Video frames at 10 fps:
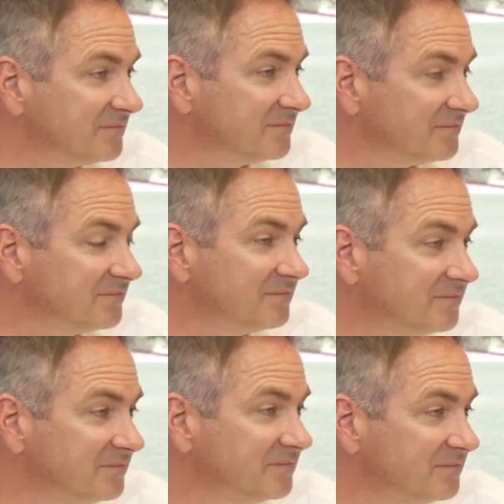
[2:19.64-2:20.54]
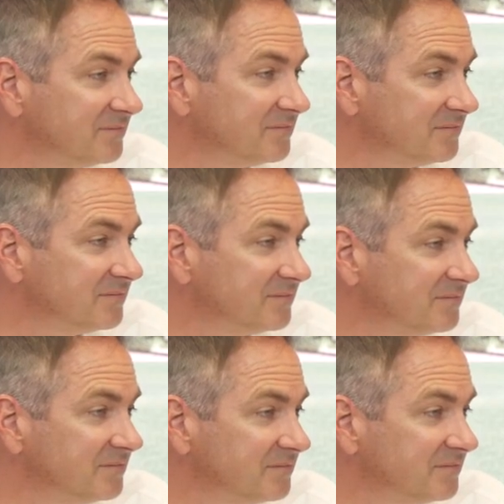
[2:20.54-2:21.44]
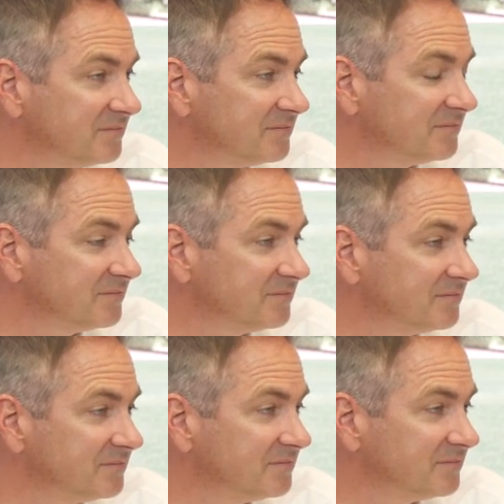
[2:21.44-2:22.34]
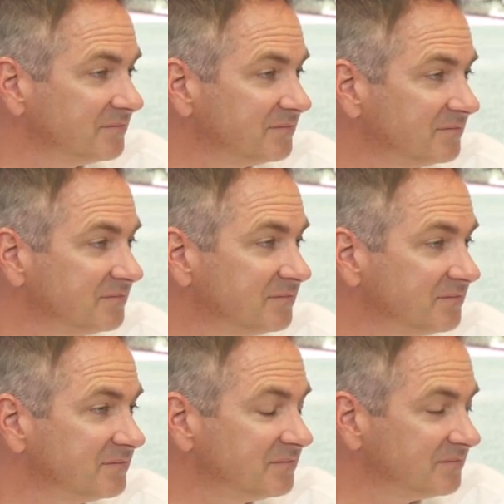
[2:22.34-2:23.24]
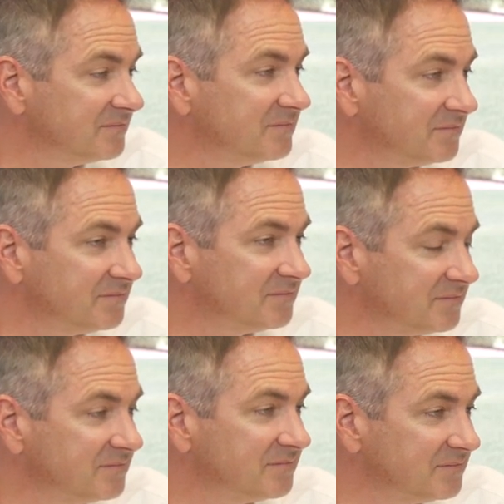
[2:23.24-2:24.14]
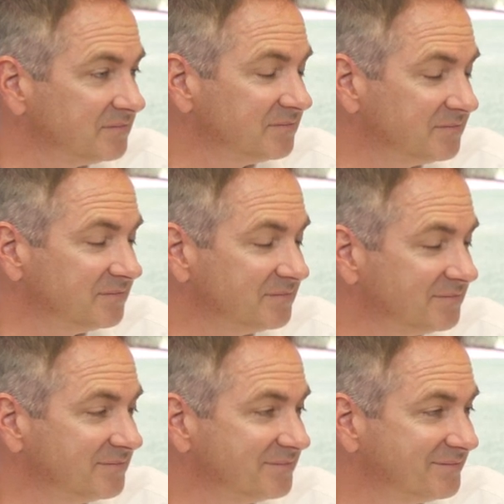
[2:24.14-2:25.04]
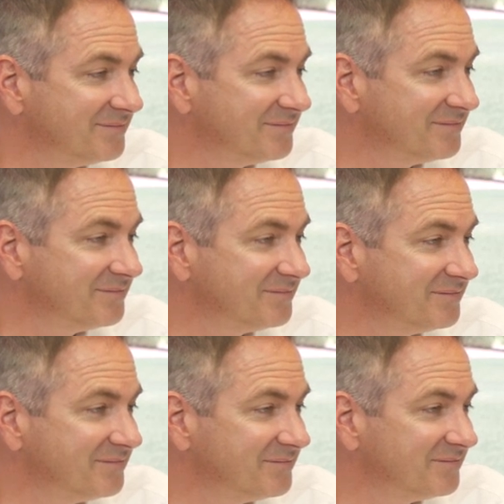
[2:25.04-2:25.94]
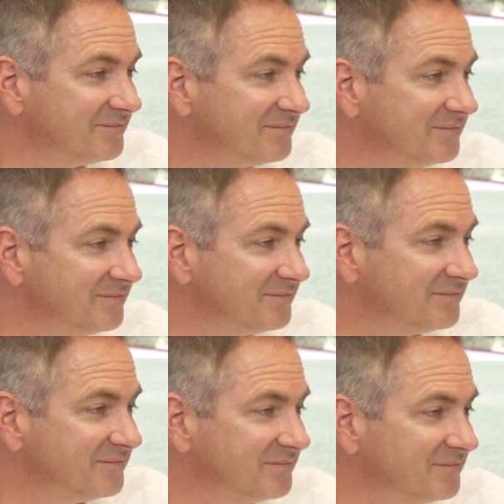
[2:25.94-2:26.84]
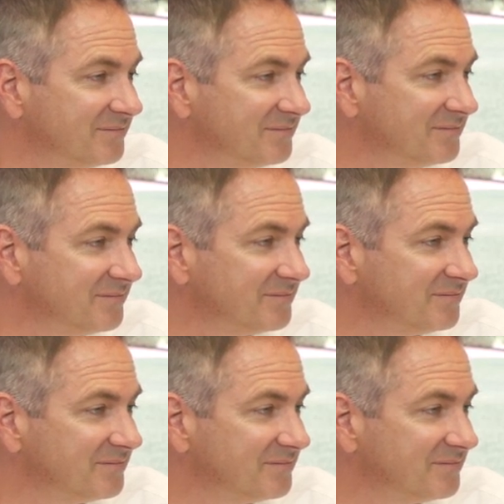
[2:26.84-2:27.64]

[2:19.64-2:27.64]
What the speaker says: (not speaking)